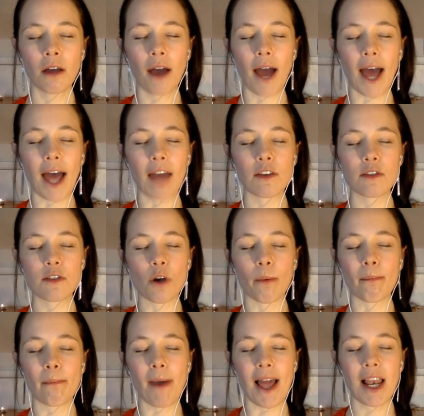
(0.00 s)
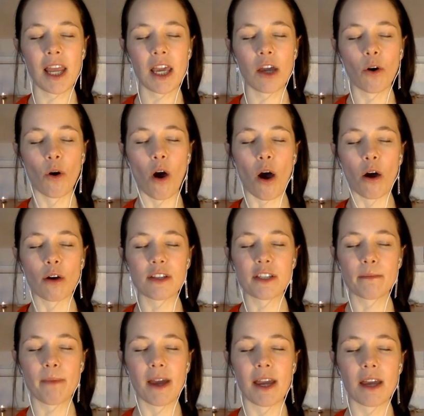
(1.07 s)
hands on belly or heart
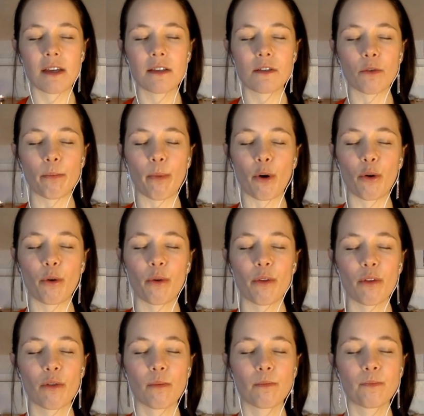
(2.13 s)
space or both.